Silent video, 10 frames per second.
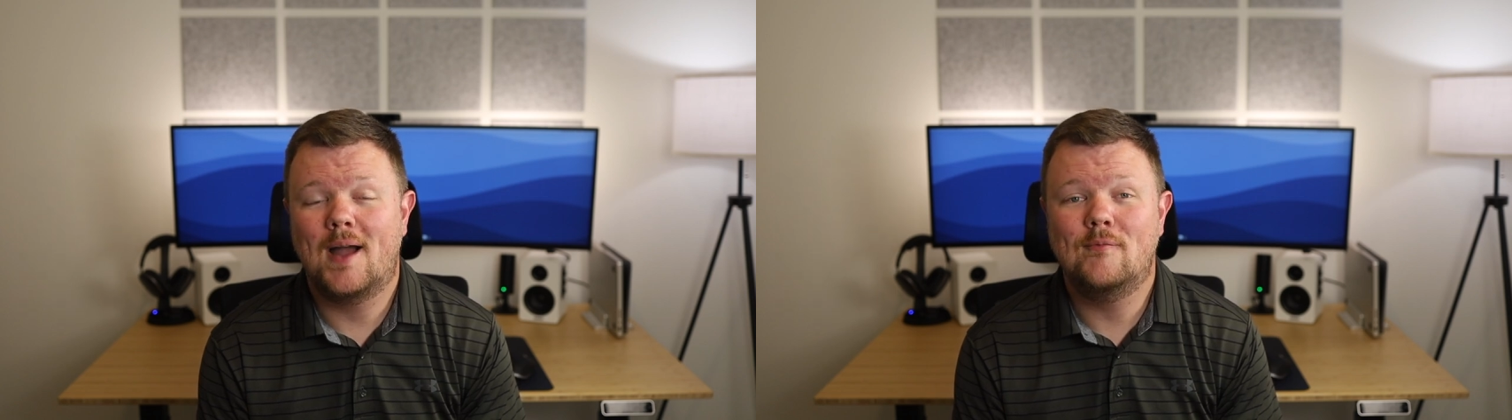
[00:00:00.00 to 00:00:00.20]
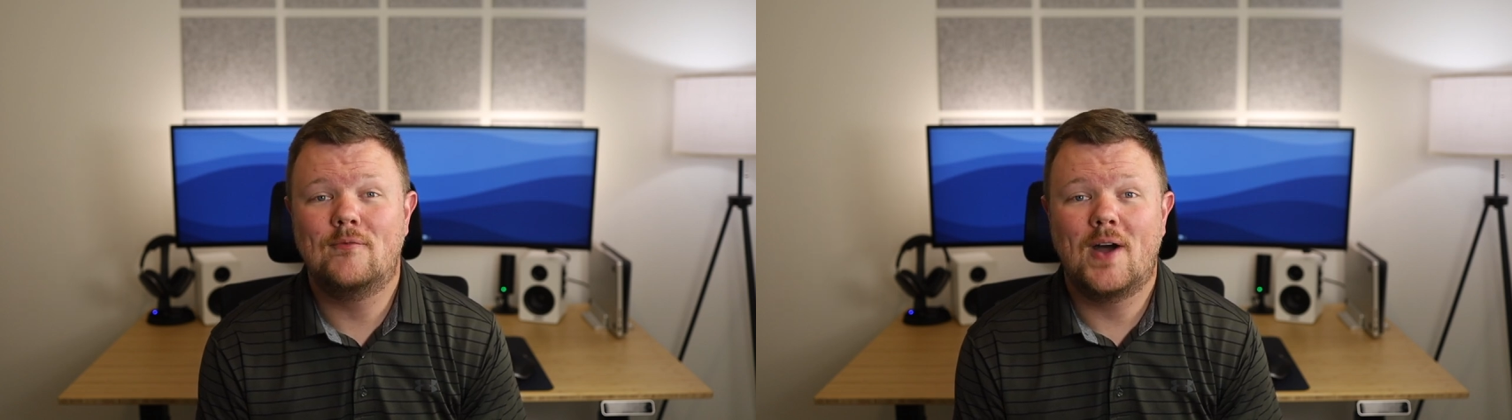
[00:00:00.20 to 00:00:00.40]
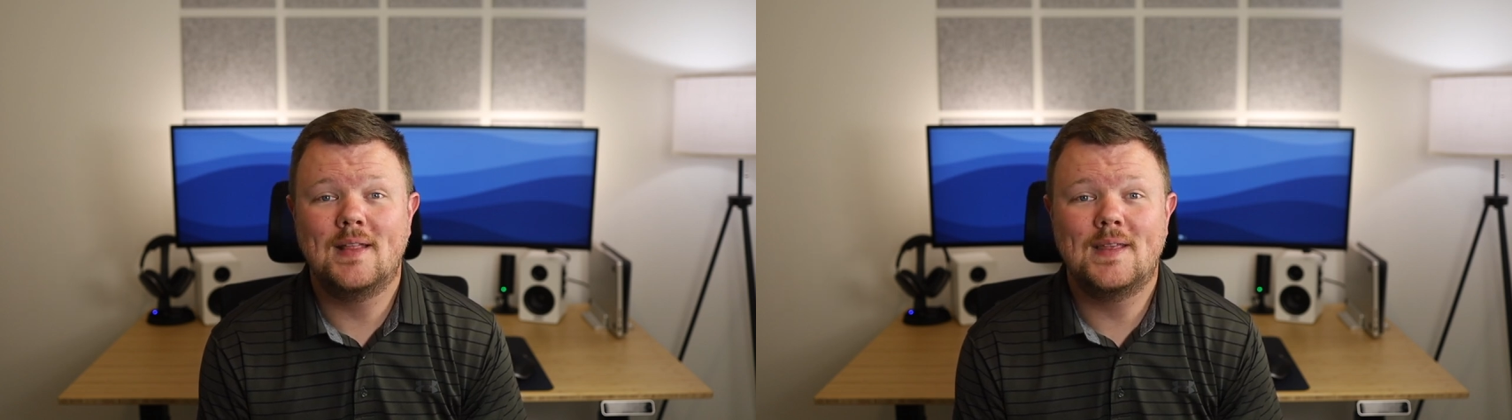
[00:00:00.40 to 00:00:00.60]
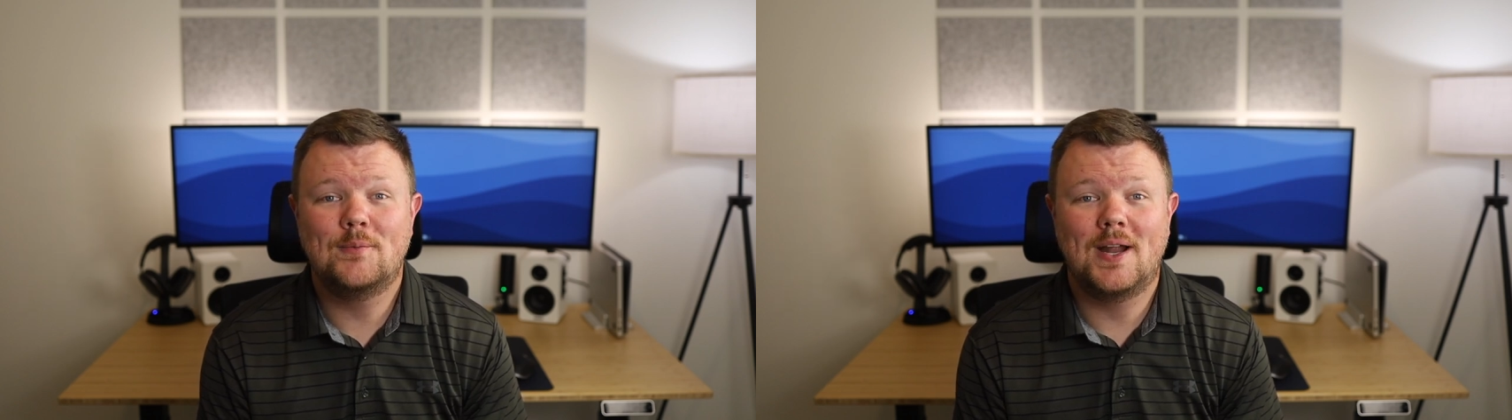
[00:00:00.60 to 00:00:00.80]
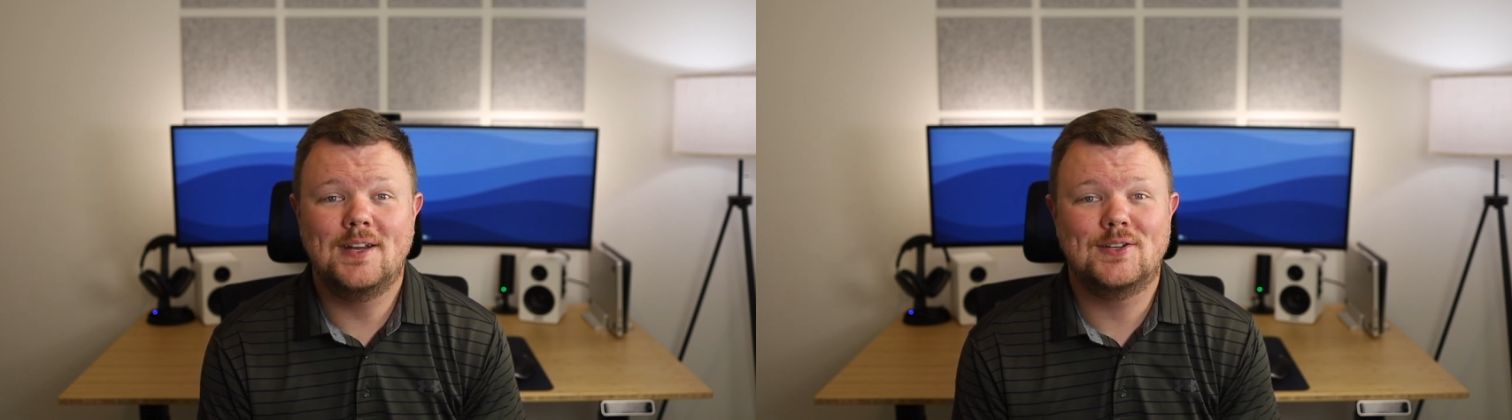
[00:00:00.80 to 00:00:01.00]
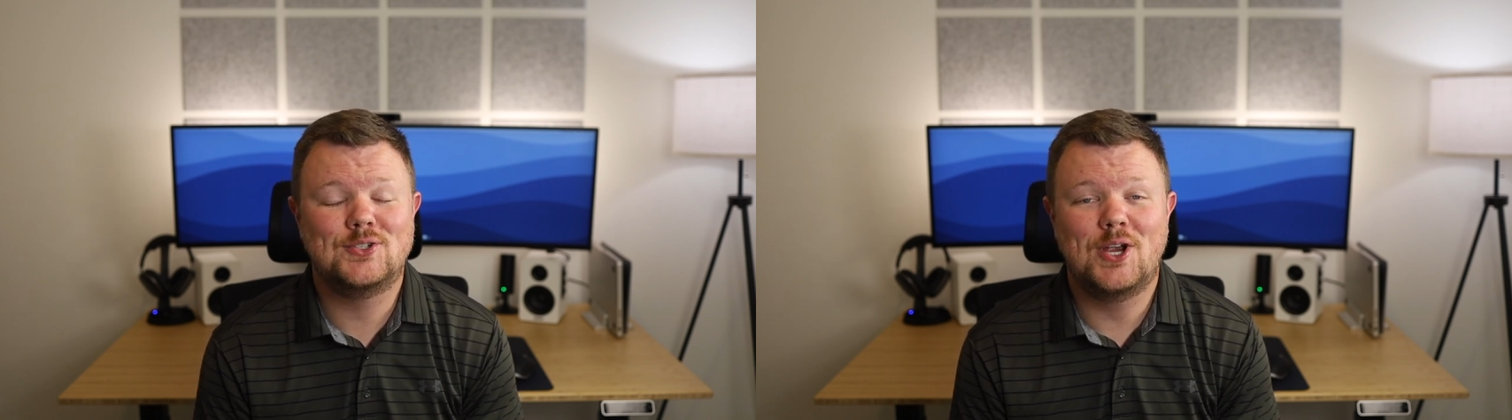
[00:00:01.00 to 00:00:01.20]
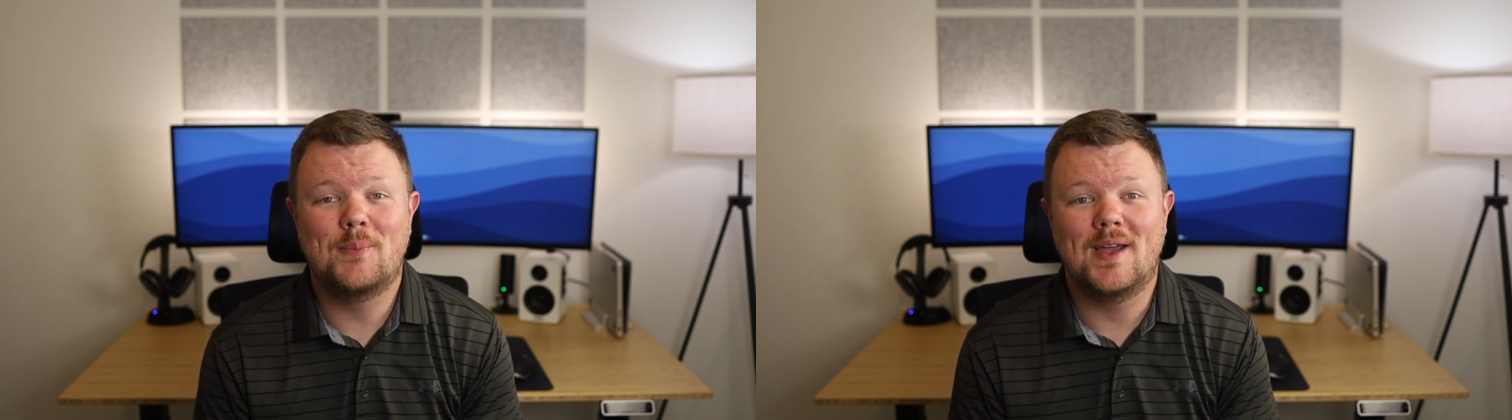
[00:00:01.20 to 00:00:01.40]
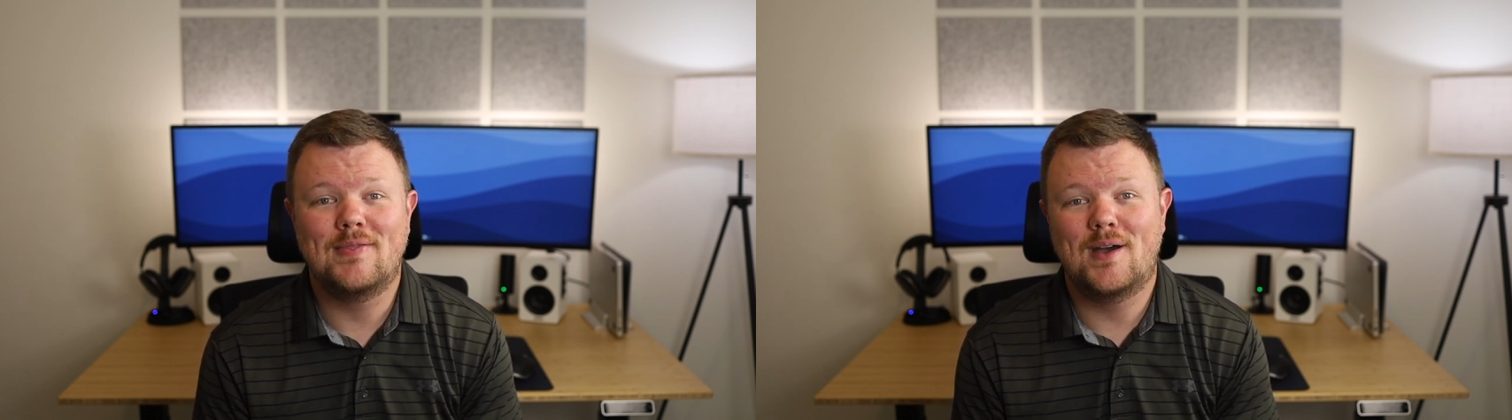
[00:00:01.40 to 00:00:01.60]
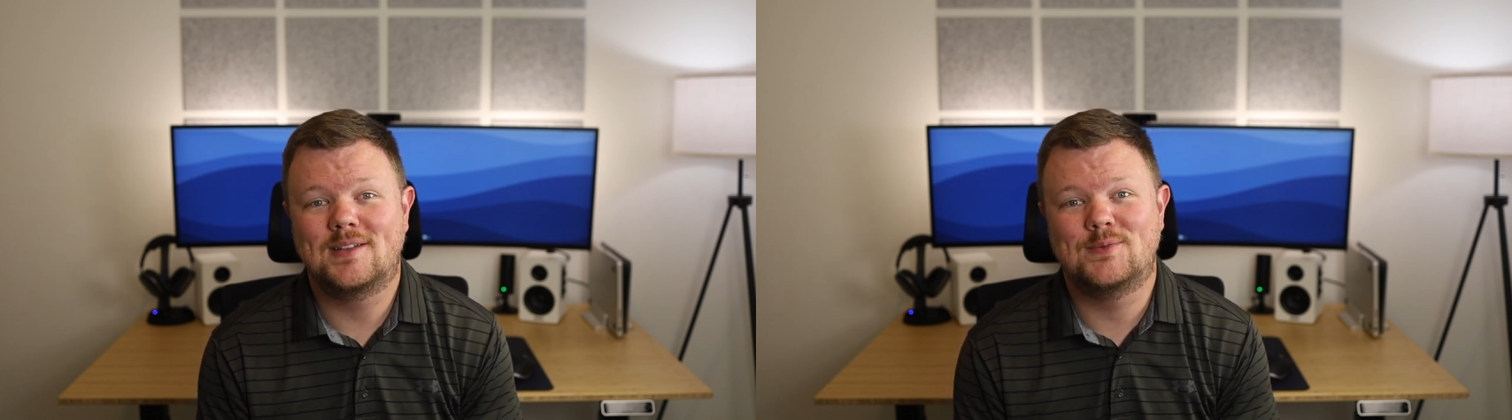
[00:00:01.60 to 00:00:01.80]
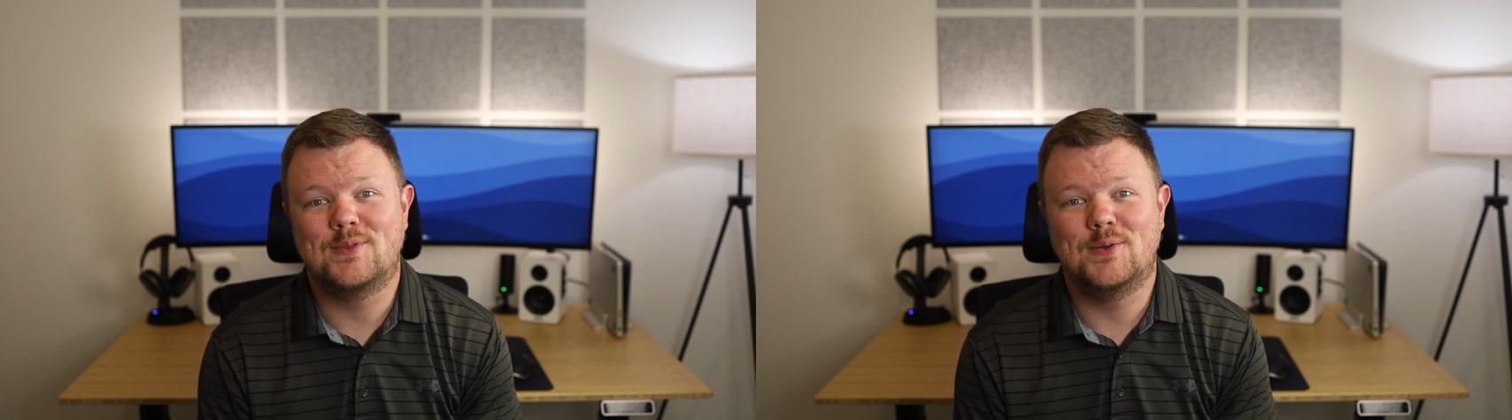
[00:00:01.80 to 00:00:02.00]
I'm finally ready to share my
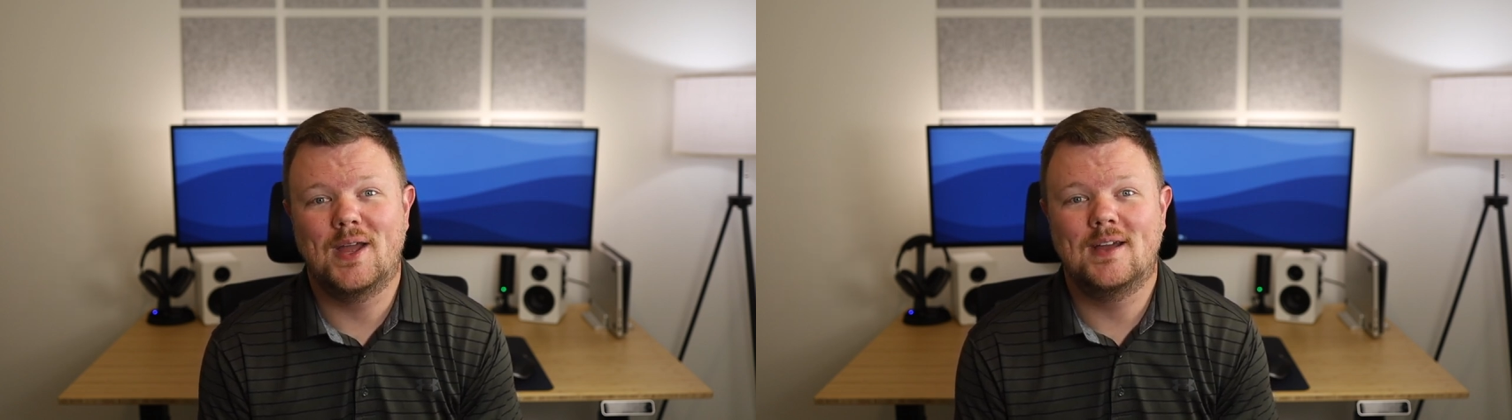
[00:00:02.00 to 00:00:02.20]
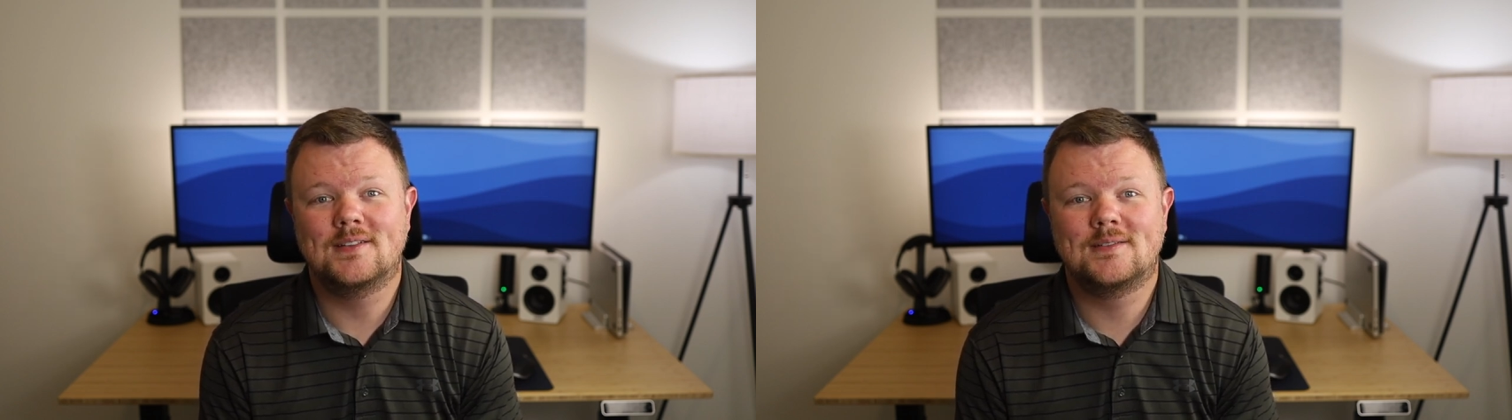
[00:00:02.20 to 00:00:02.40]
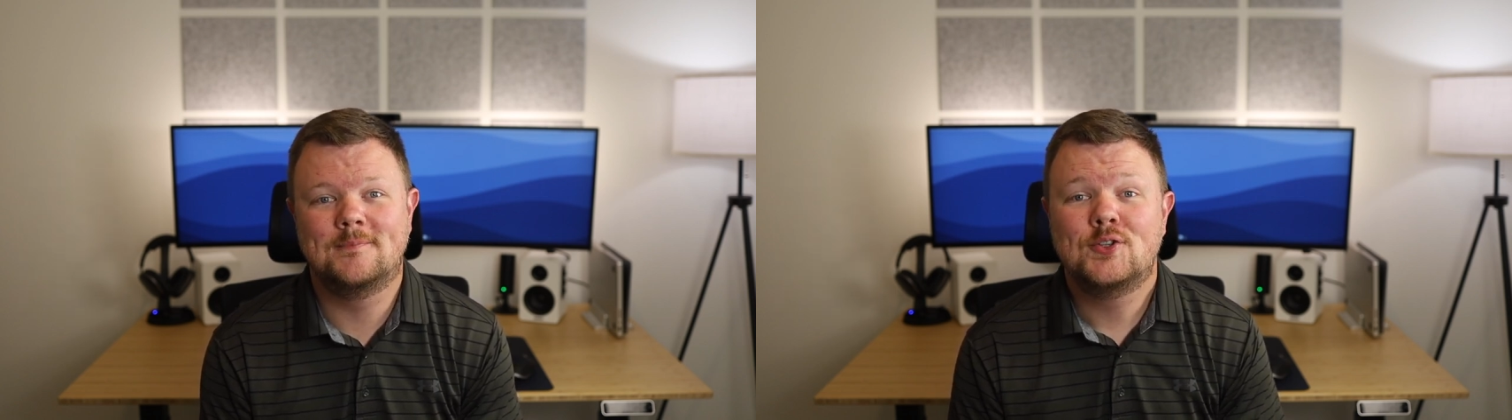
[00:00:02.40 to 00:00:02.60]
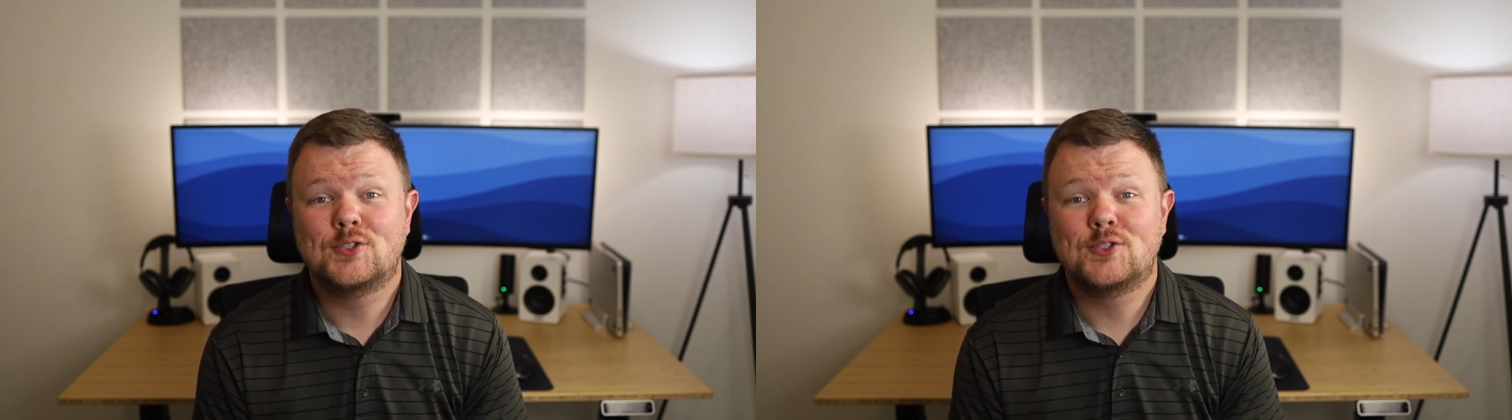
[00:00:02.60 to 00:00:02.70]
thoughts with you guys.